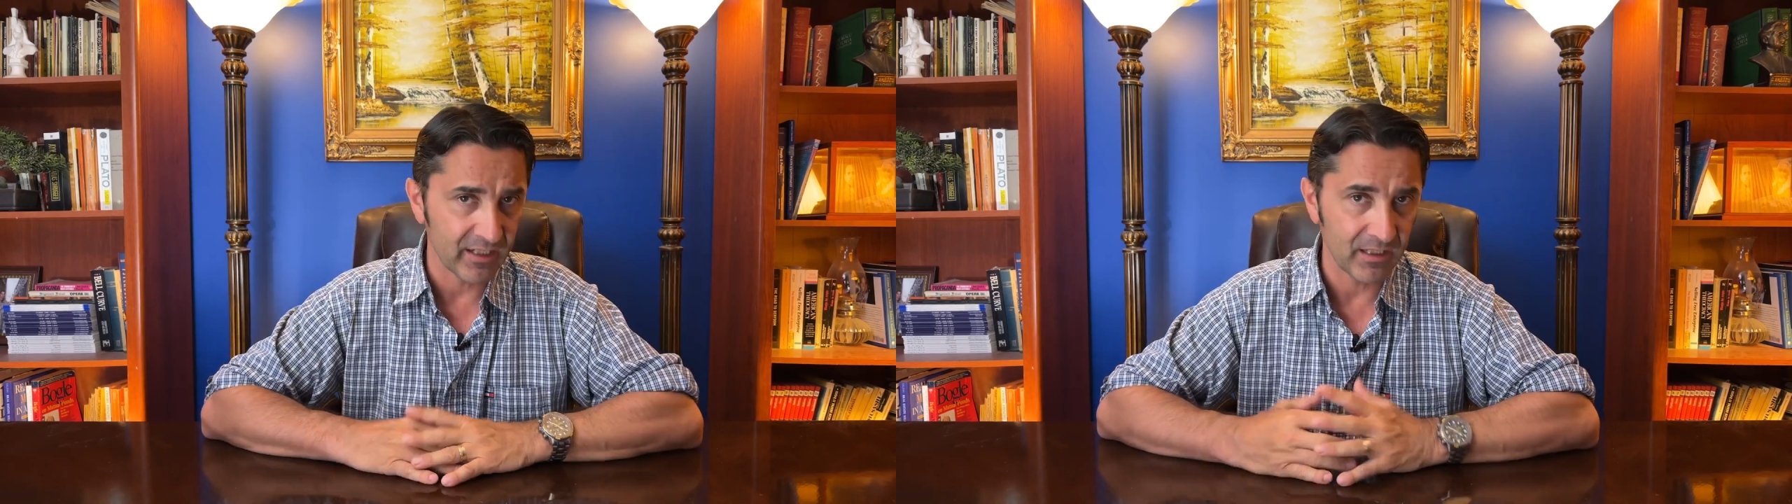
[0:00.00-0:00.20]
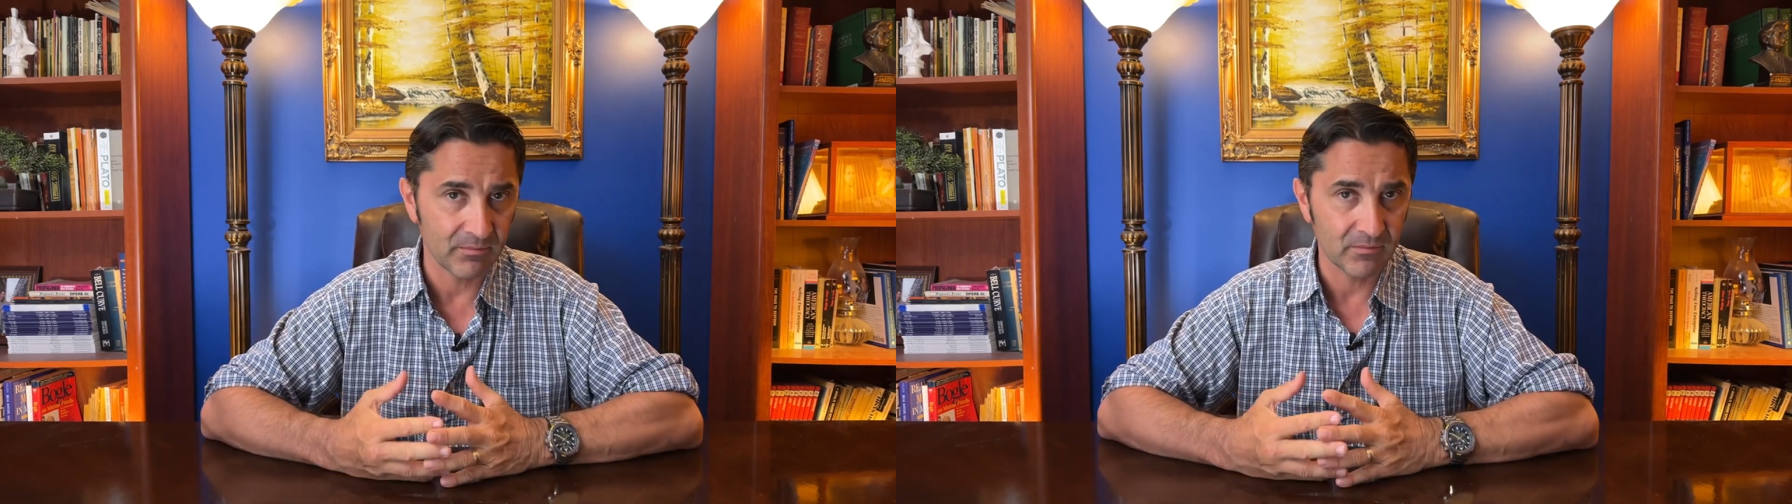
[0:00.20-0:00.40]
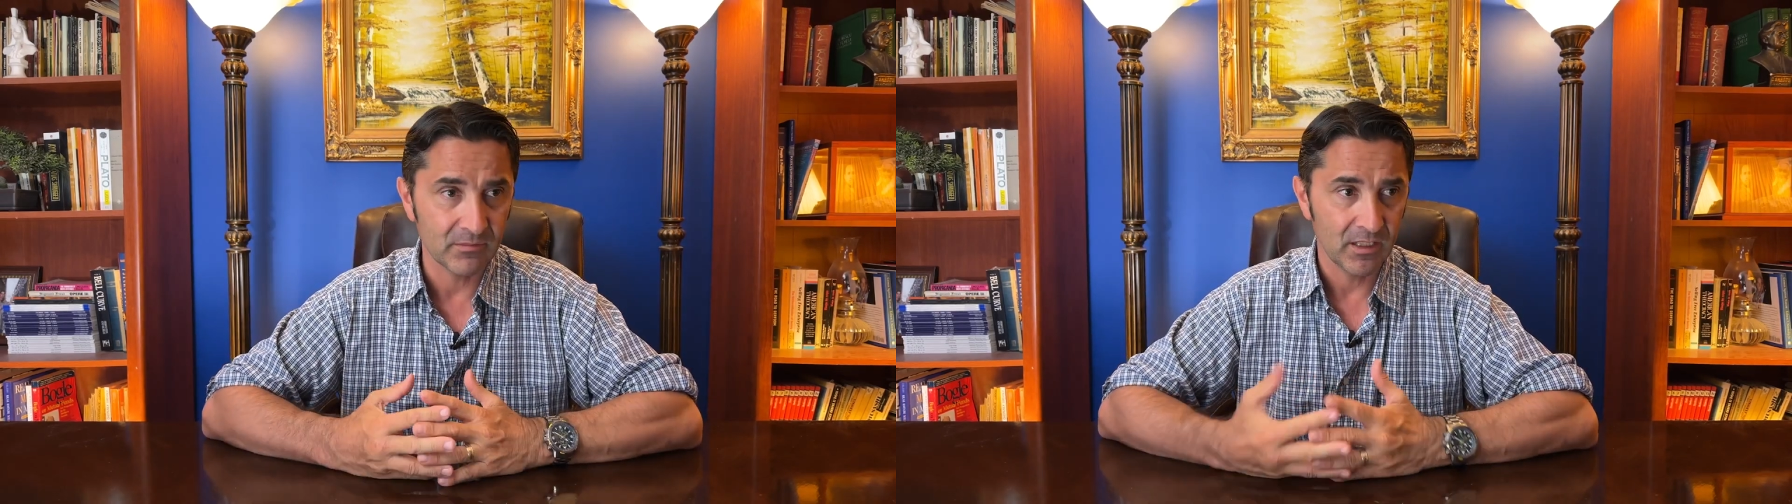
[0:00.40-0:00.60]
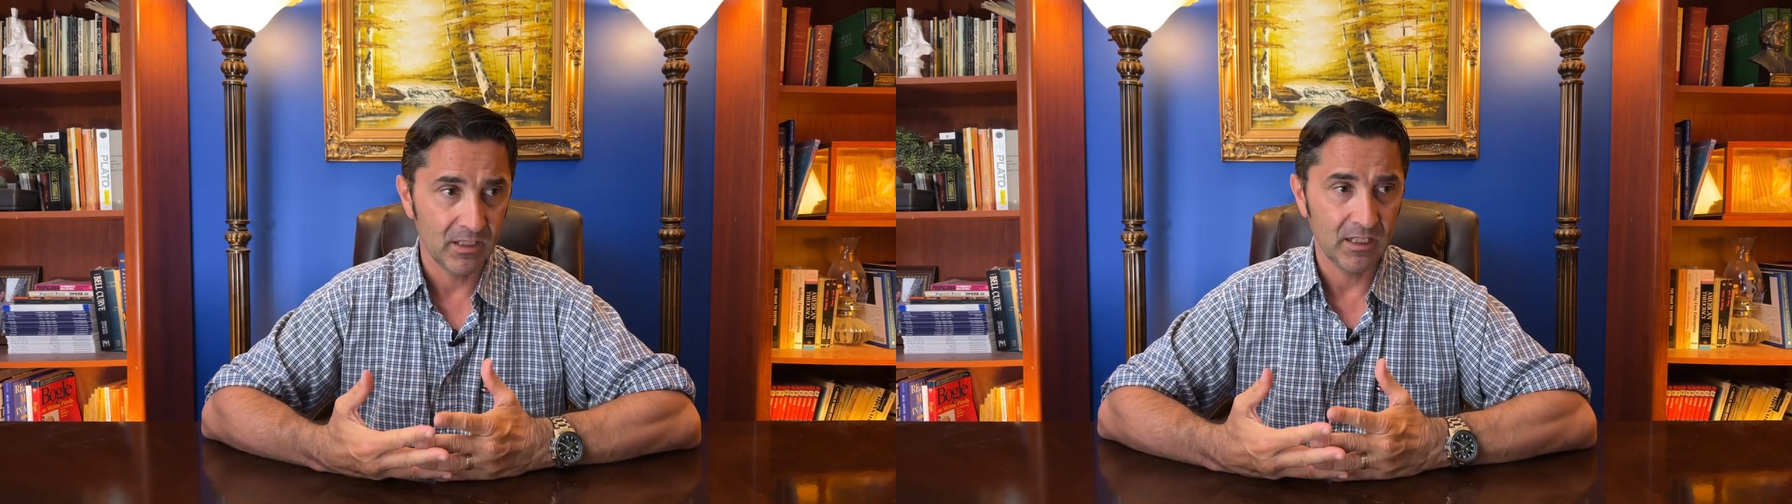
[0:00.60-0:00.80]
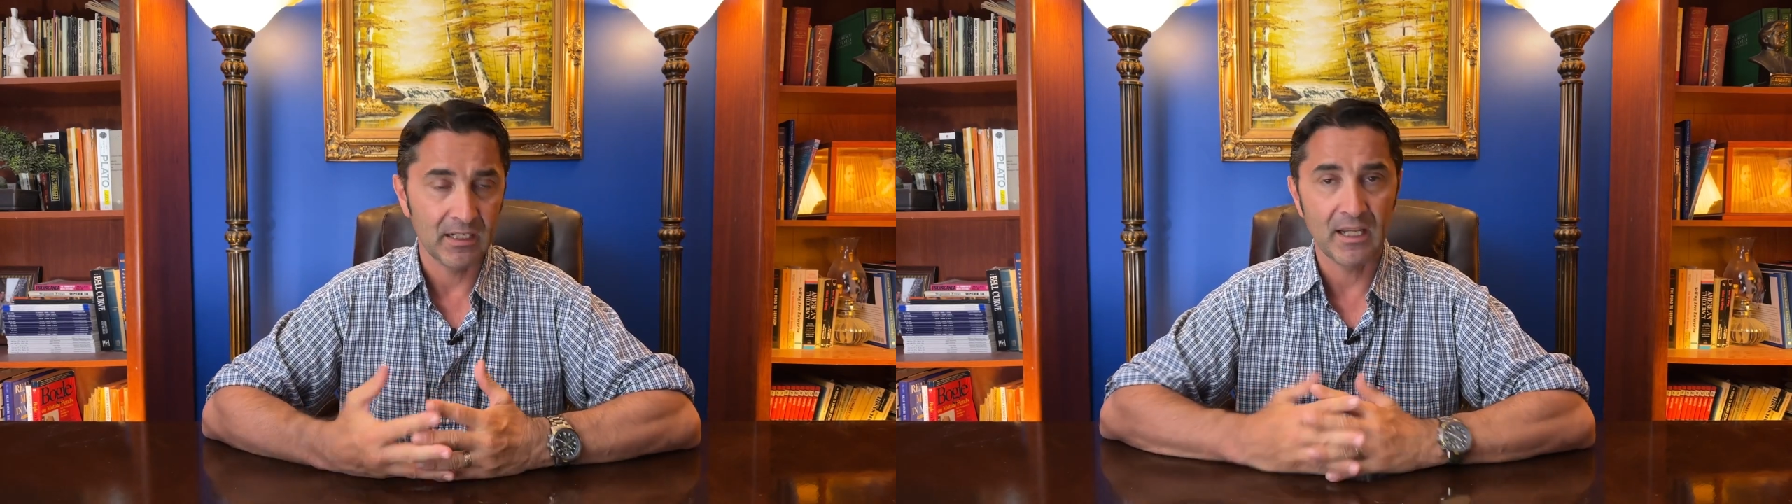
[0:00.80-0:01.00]
him
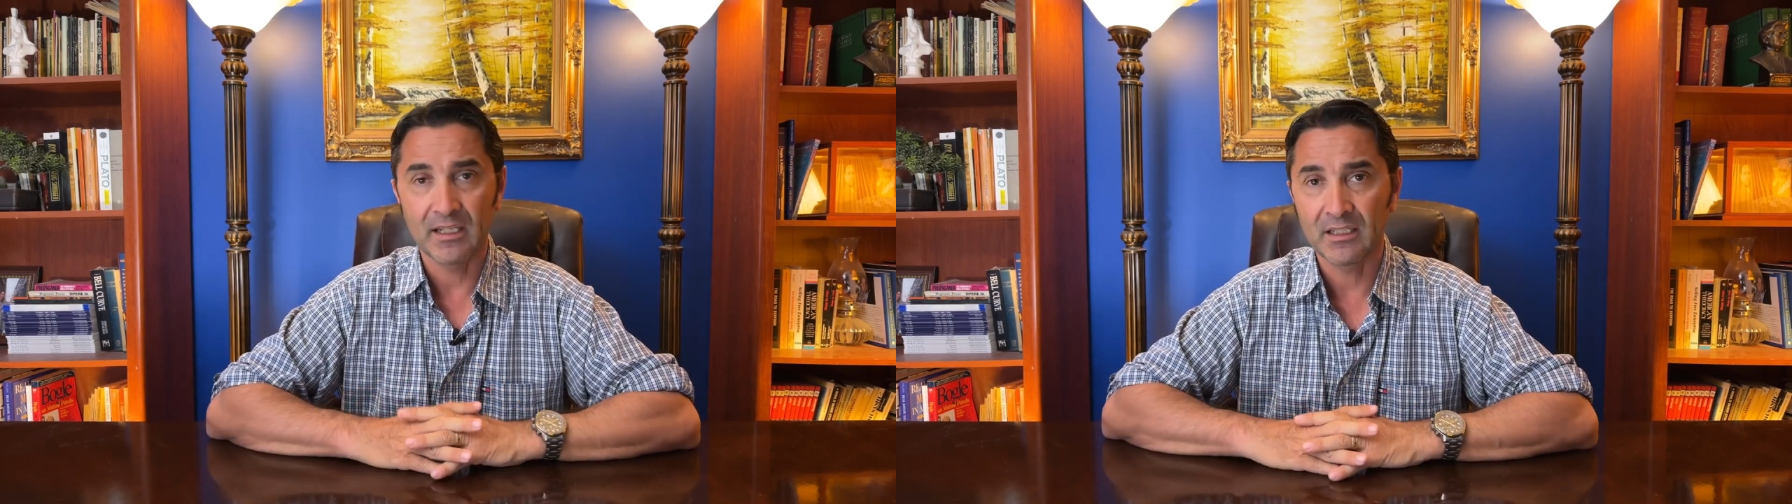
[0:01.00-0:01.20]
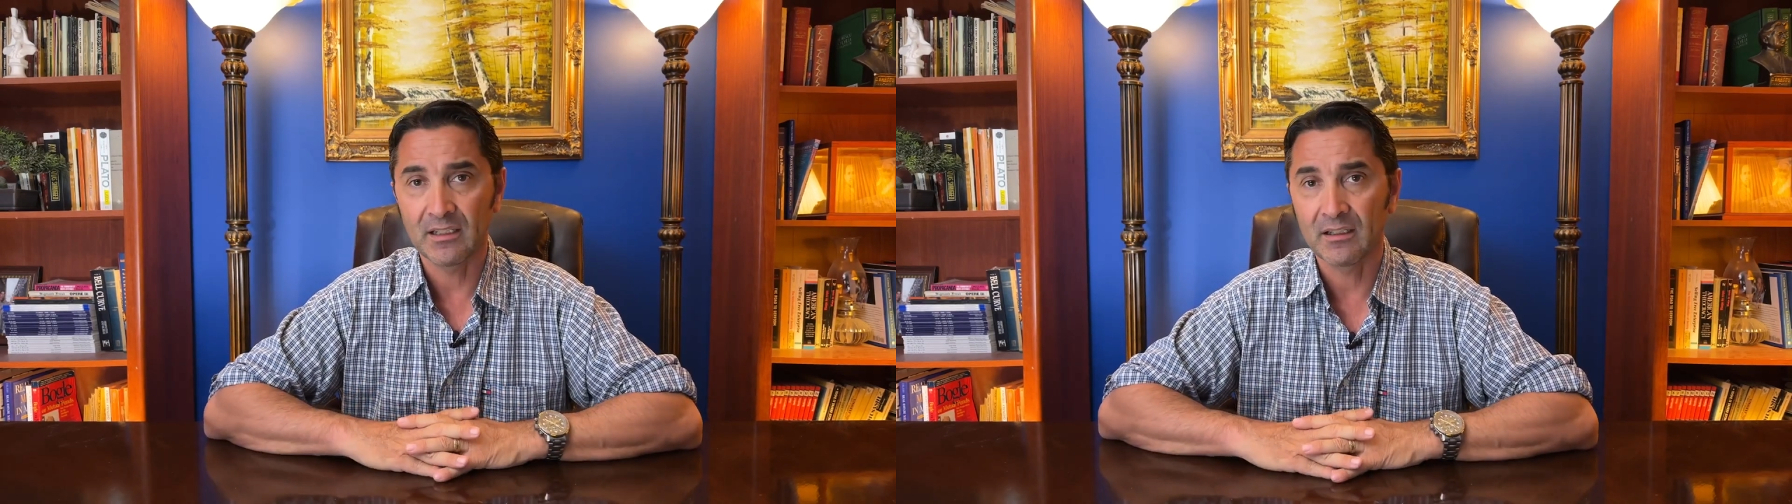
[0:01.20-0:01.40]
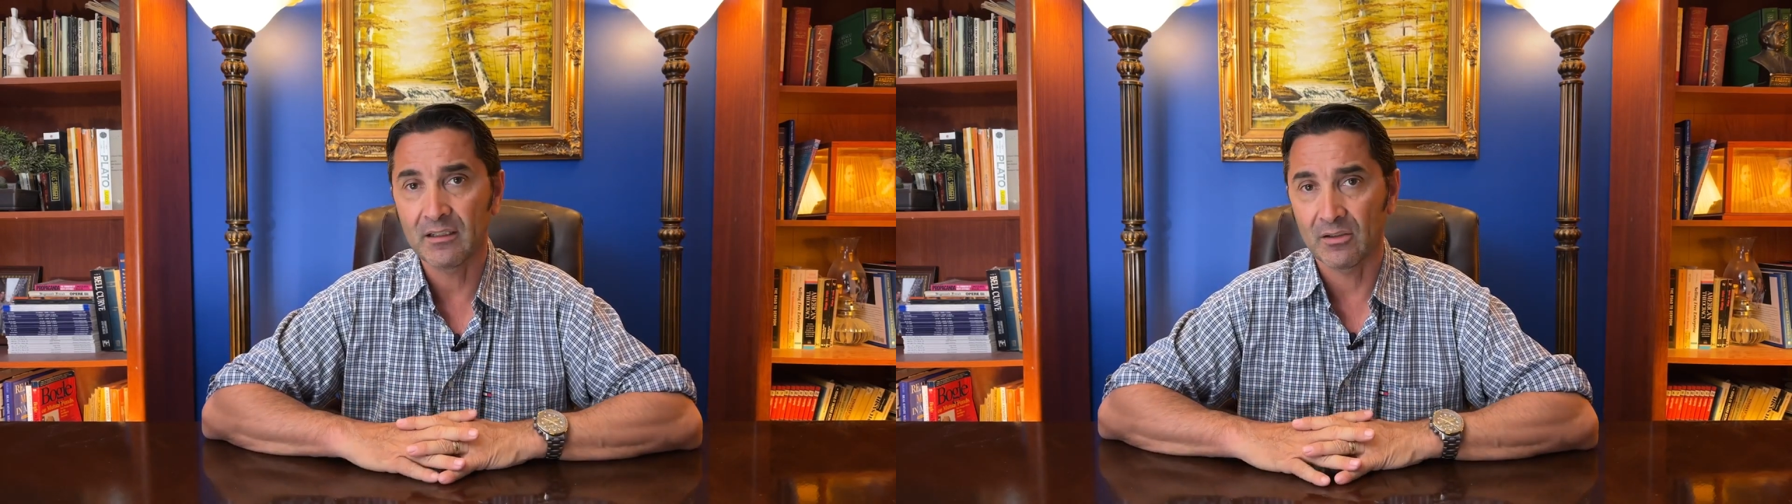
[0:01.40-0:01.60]
in any